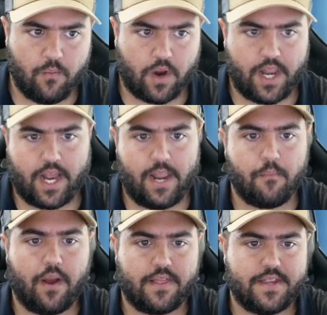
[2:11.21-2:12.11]
and we're going to kind of
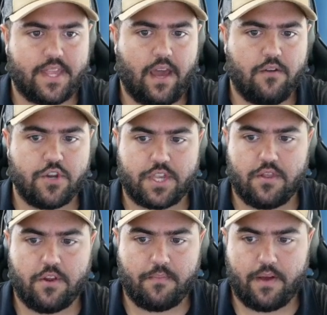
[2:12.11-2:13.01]
break this down just a
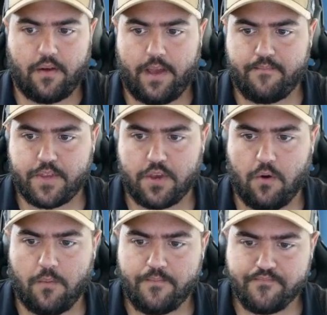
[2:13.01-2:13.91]
little bit, right?
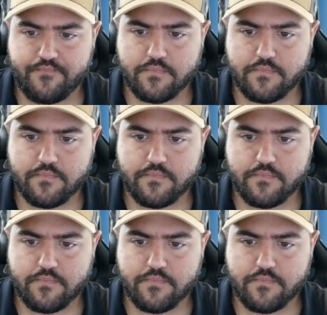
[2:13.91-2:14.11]
So